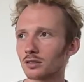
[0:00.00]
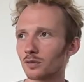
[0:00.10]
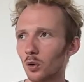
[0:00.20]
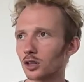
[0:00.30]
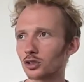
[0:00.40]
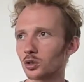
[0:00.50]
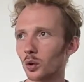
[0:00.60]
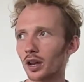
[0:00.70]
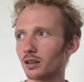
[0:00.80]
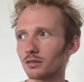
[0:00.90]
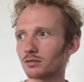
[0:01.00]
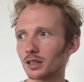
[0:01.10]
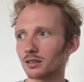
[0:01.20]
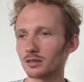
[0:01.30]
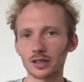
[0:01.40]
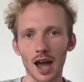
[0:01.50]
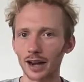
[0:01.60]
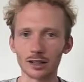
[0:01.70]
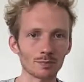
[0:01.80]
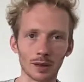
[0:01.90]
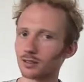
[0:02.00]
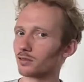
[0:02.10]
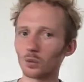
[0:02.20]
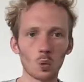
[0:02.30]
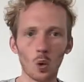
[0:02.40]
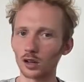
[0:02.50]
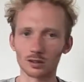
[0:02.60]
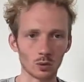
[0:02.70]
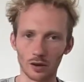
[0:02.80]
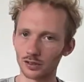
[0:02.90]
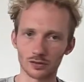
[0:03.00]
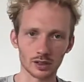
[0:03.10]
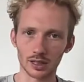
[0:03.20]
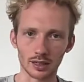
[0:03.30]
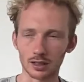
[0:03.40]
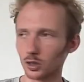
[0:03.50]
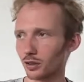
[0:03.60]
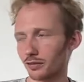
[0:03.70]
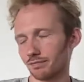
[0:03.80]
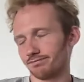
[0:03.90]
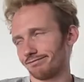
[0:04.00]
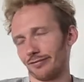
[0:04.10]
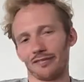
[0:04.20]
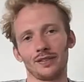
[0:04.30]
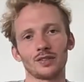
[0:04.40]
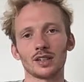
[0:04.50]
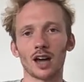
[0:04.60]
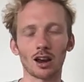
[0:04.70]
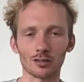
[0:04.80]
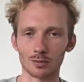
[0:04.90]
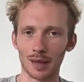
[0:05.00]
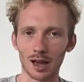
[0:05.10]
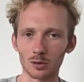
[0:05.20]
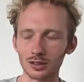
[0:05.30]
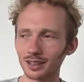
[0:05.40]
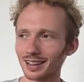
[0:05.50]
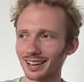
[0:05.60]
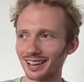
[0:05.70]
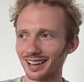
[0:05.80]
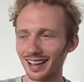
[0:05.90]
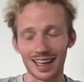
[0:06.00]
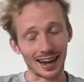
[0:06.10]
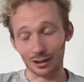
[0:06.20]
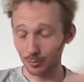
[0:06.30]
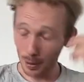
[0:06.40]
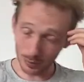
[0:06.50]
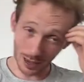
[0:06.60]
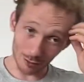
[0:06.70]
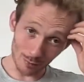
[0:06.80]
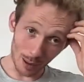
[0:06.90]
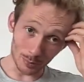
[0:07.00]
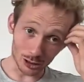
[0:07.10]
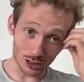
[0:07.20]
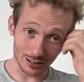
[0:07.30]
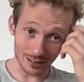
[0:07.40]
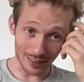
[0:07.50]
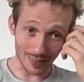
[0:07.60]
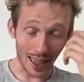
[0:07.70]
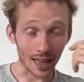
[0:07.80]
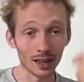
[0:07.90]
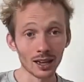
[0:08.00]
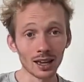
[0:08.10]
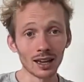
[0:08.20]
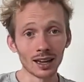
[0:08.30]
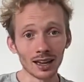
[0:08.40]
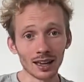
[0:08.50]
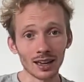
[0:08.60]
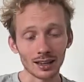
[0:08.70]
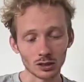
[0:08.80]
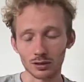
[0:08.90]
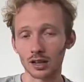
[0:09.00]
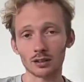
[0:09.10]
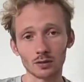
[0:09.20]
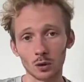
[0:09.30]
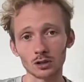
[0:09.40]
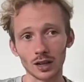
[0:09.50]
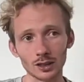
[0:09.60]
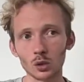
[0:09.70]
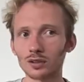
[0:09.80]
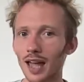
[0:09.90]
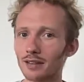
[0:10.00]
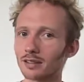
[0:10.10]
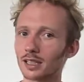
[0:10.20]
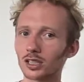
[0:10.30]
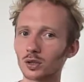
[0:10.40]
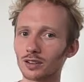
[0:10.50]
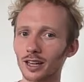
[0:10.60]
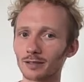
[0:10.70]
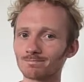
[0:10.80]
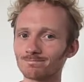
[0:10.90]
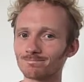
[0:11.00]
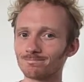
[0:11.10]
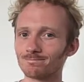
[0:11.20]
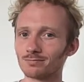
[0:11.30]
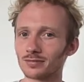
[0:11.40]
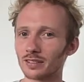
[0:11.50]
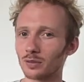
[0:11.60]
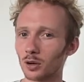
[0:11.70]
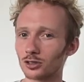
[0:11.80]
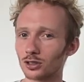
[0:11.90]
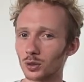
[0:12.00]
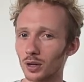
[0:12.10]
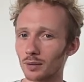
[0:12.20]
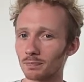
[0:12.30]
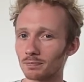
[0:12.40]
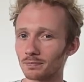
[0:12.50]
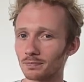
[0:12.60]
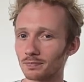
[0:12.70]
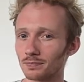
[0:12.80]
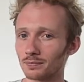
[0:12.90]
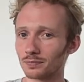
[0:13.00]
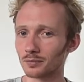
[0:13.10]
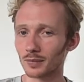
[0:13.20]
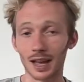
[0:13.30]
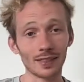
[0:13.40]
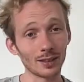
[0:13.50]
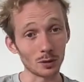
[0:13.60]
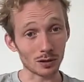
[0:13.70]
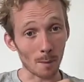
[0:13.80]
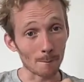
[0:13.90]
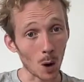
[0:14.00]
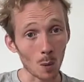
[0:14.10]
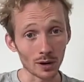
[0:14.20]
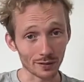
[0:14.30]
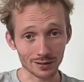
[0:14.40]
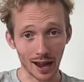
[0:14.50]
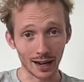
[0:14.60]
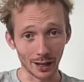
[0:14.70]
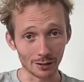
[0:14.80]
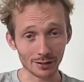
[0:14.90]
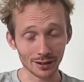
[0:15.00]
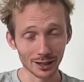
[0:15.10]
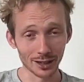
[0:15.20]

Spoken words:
400 yuan is not expensive whatsoever for tea. It's $50 a pound. And I remember she said that. She was like, it's 400. And she was hesitant. She was like, it's 400 yuan. And then there was a moment of silence